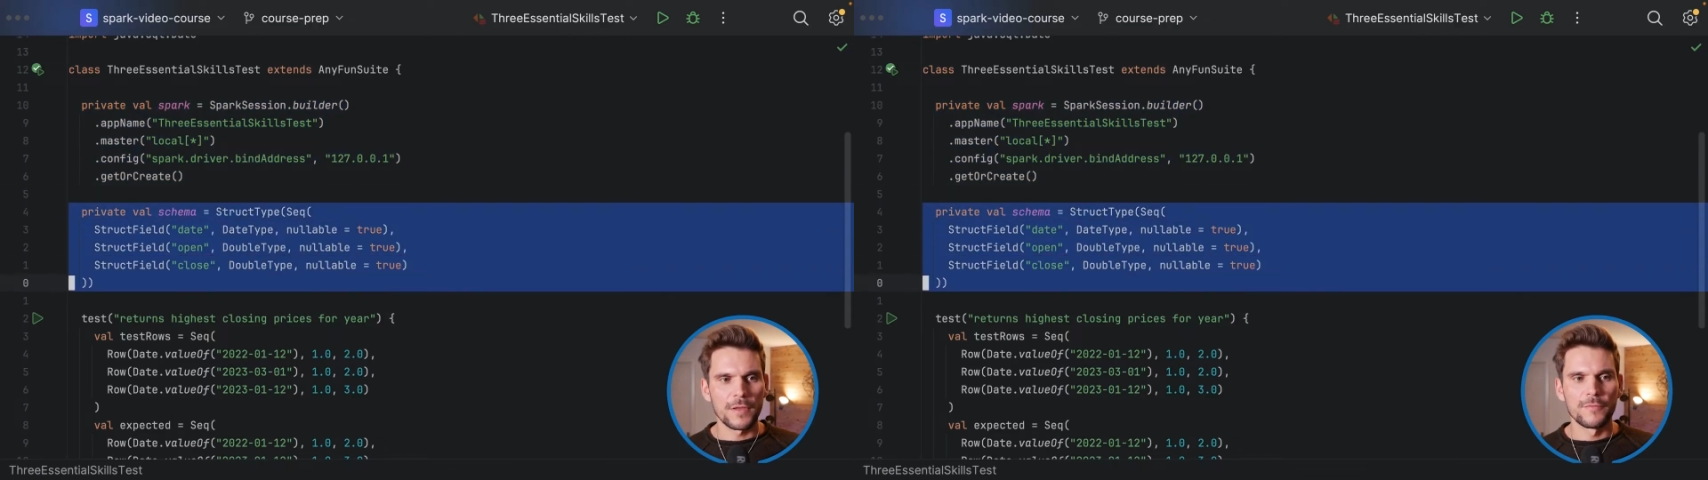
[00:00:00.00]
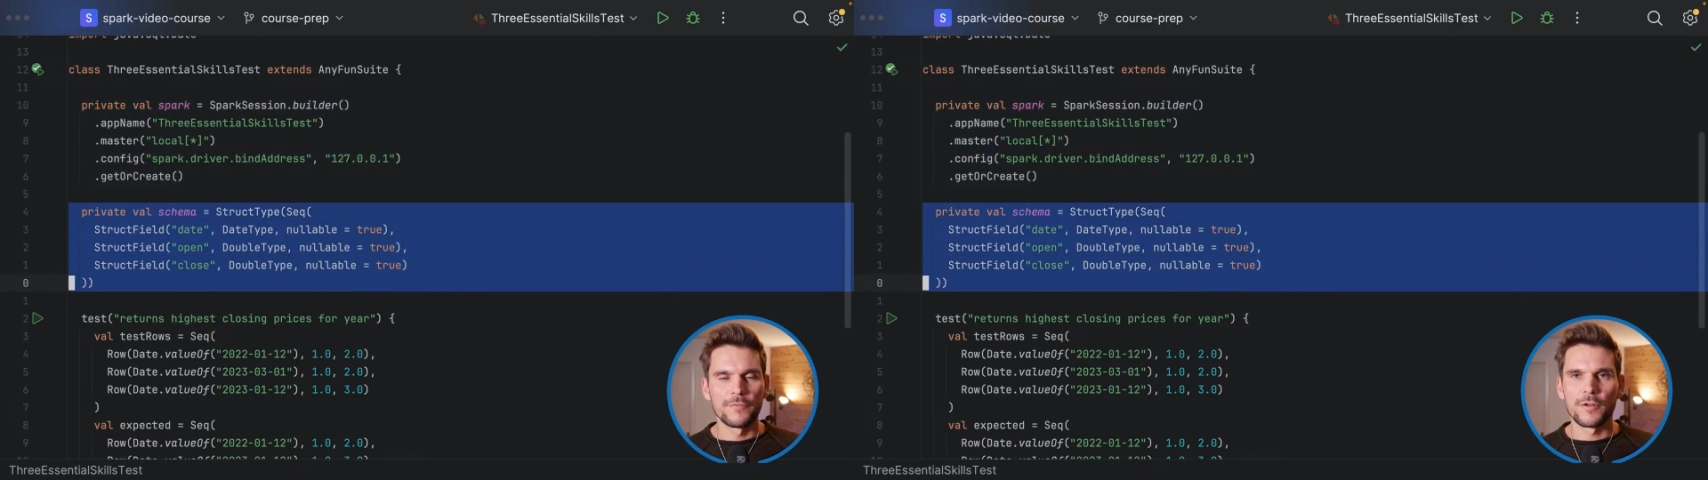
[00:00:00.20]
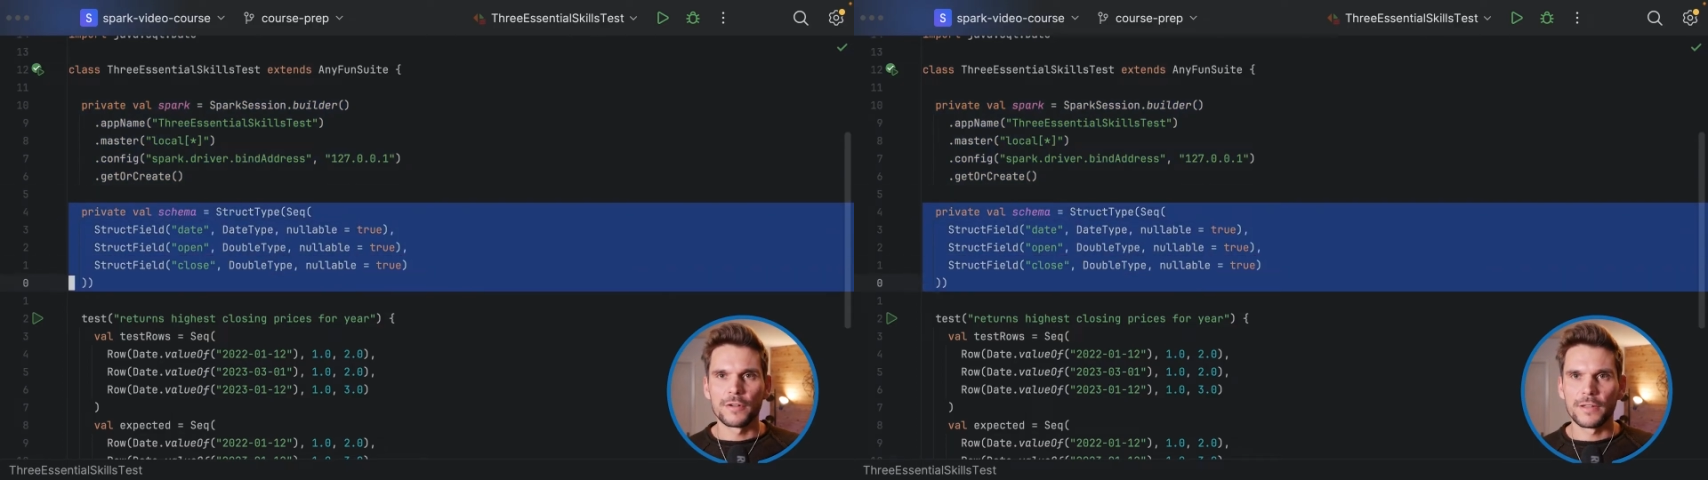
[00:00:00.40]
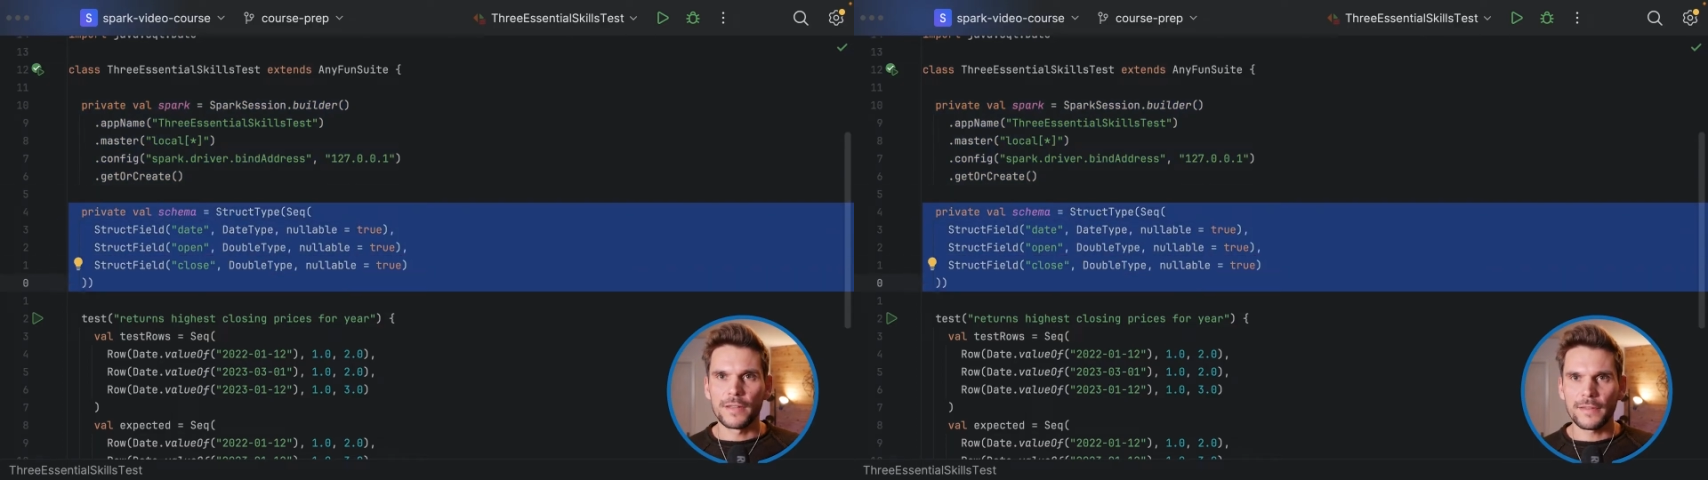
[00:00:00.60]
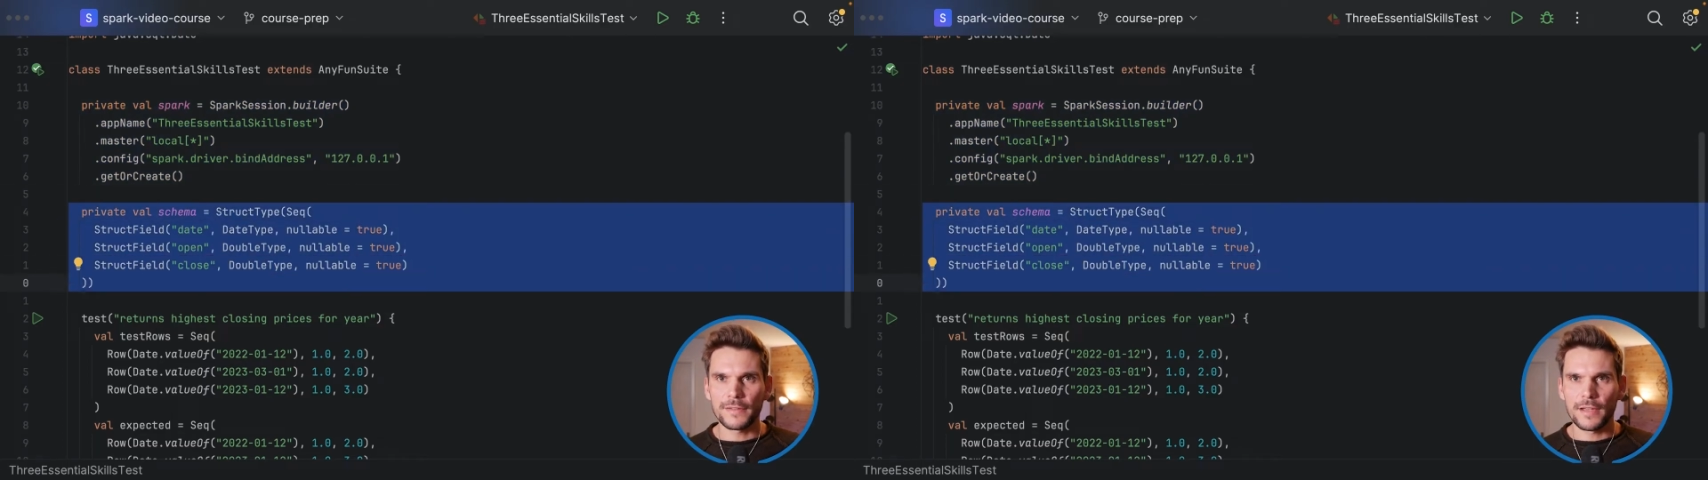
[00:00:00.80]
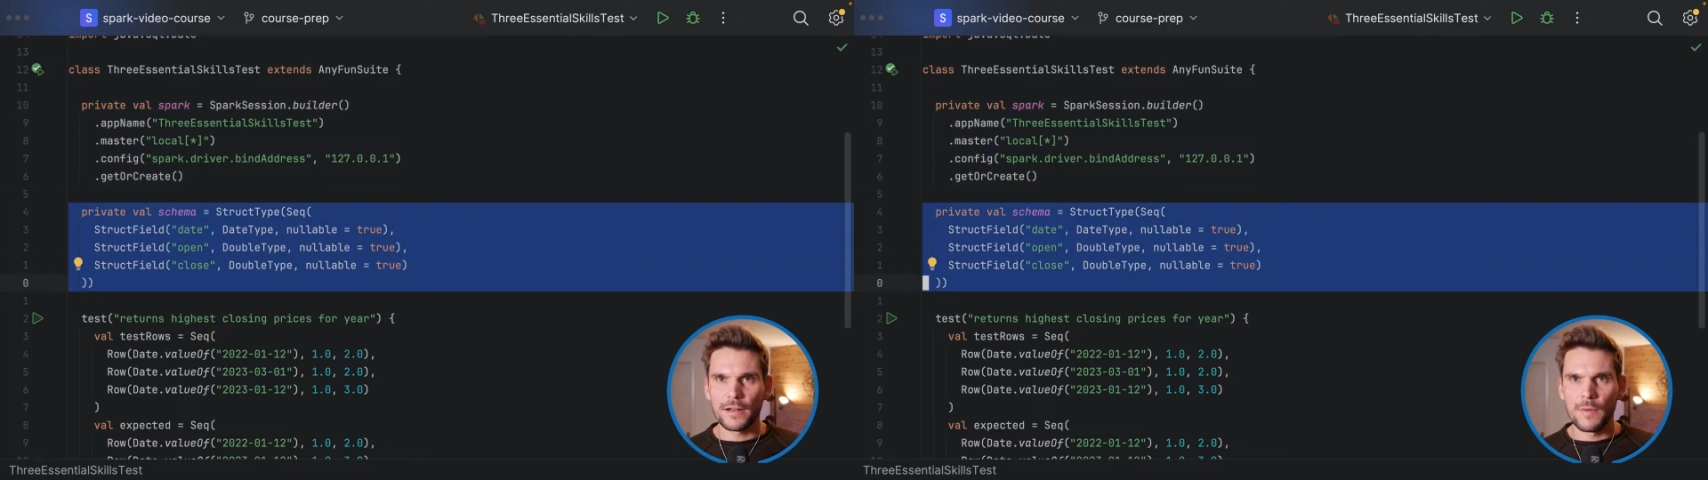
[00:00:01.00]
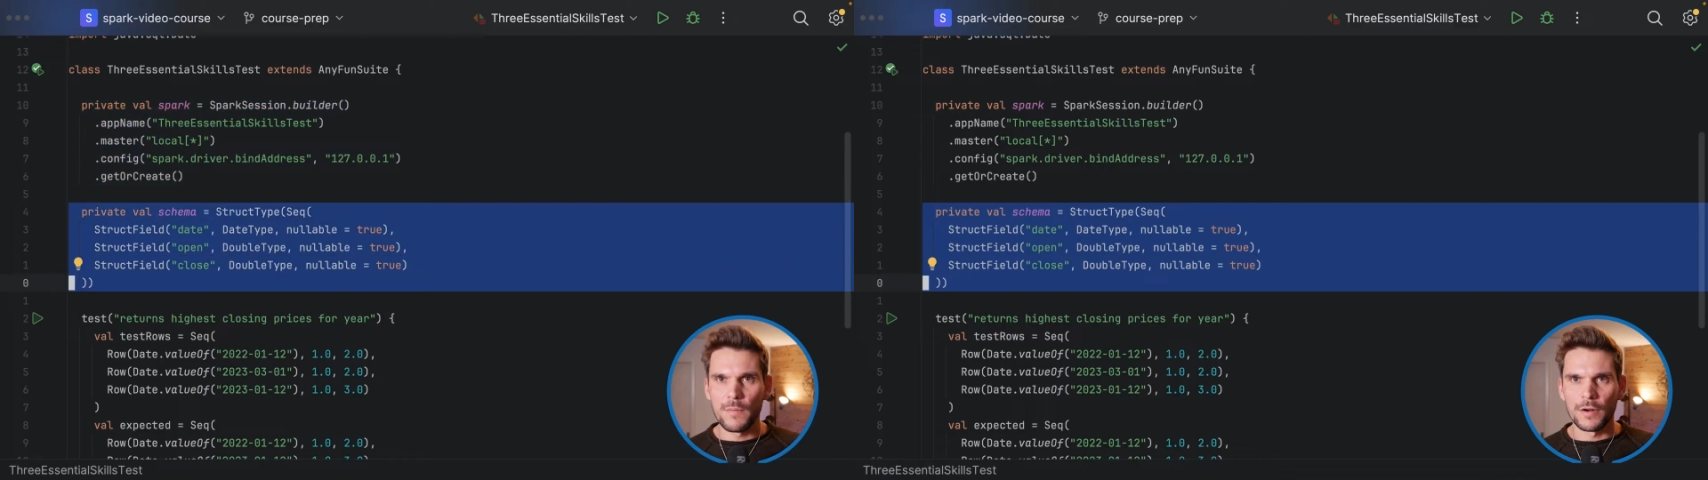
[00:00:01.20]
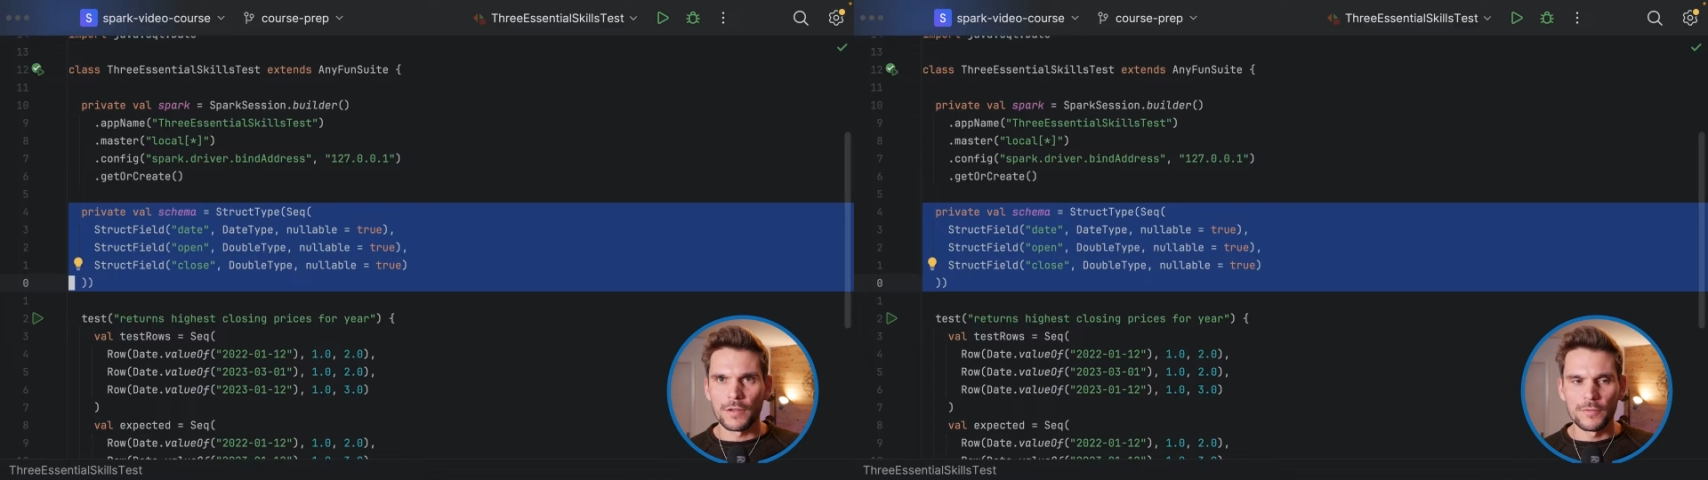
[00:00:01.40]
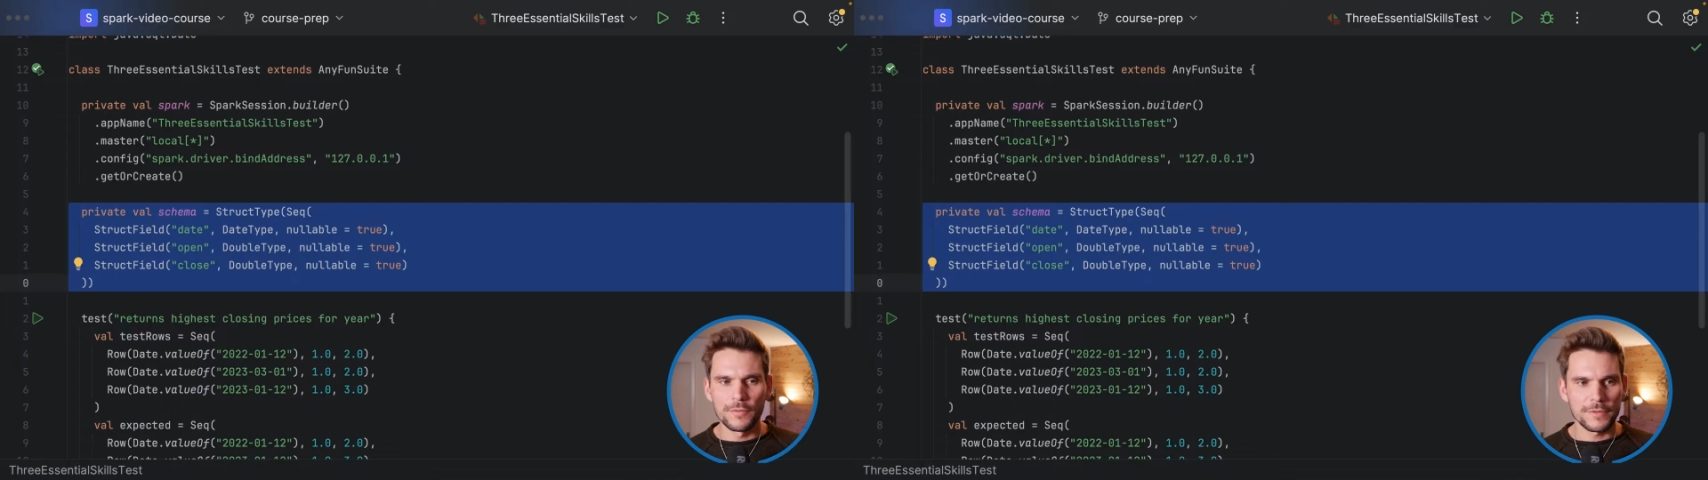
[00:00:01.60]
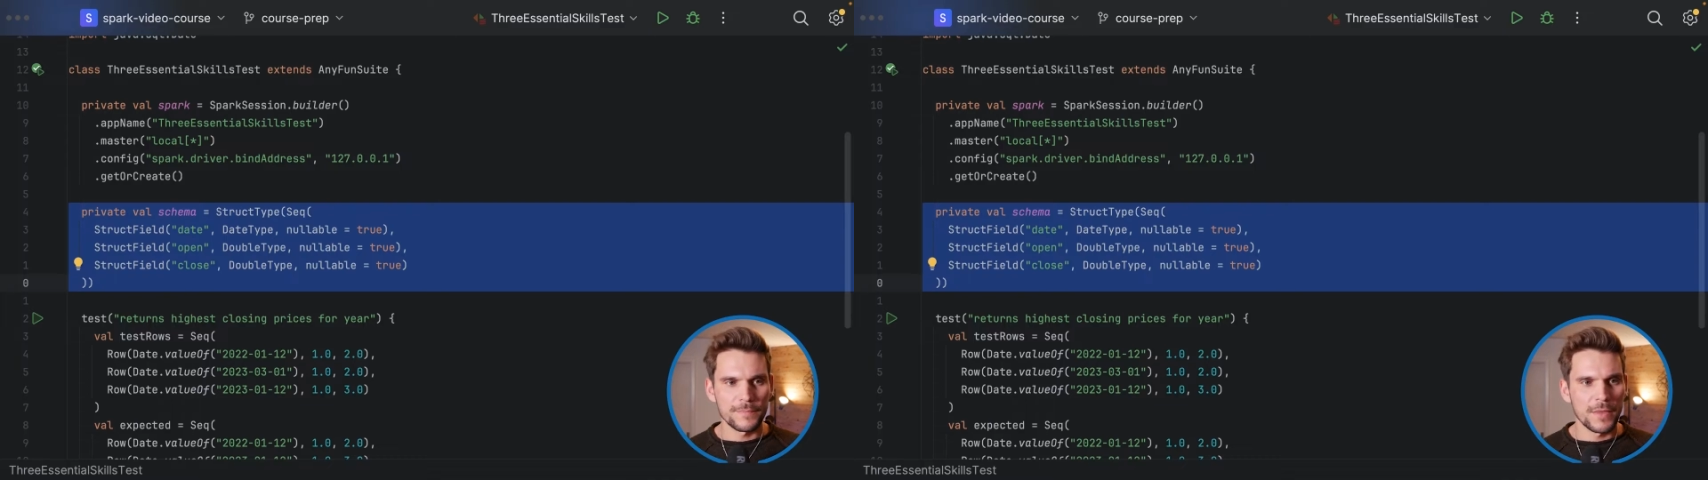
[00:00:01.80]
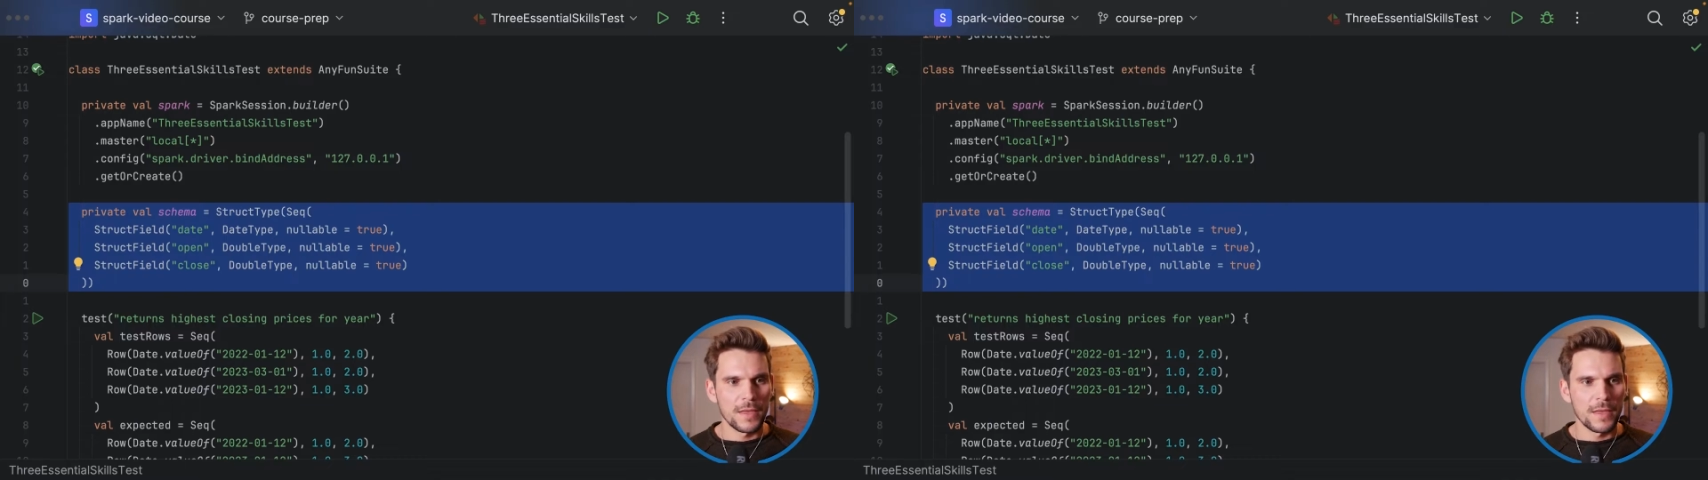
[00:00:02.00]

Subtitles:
for the test data we want to use.